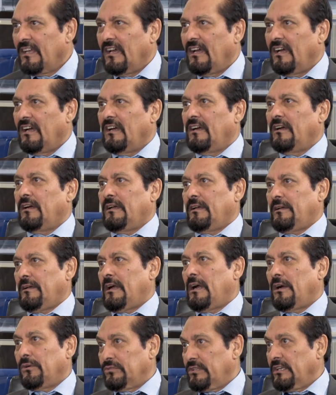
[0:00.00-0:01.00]

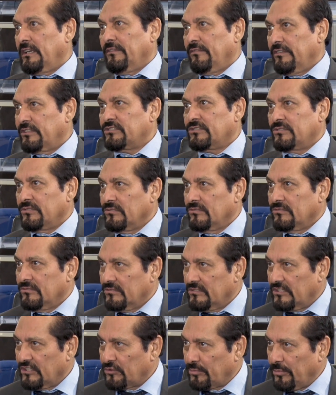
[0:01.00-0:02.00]
how they wish to
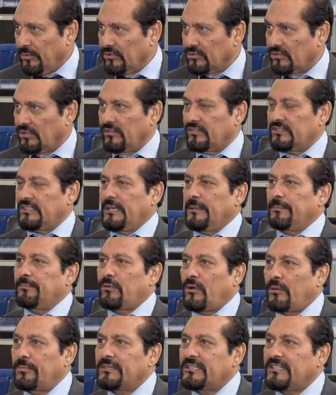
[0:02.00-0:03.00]
dispose of their
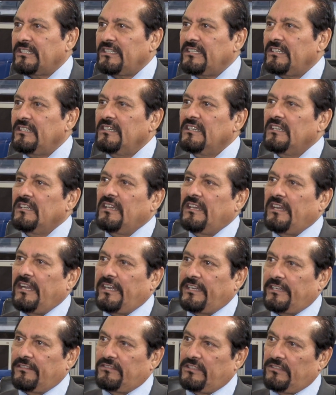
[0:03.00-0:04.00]
property,
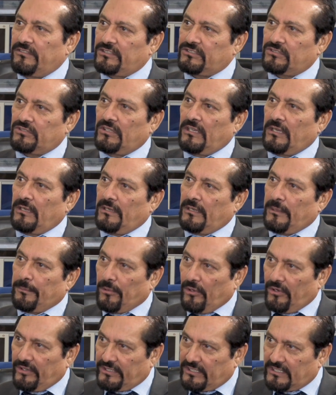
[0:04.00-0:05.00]
and if they wish to
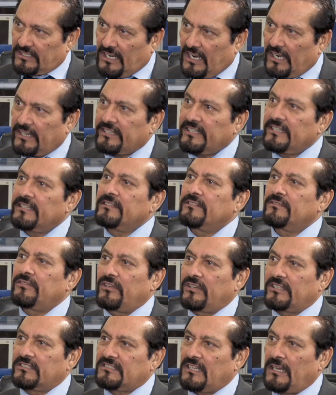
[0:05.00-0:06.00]
appoint a guardian,
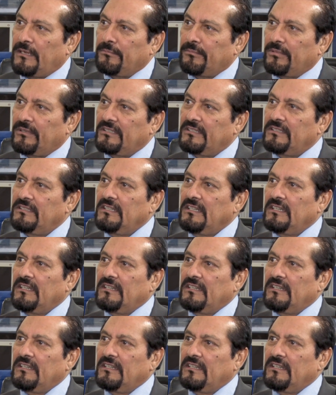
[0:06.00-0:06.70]
for example,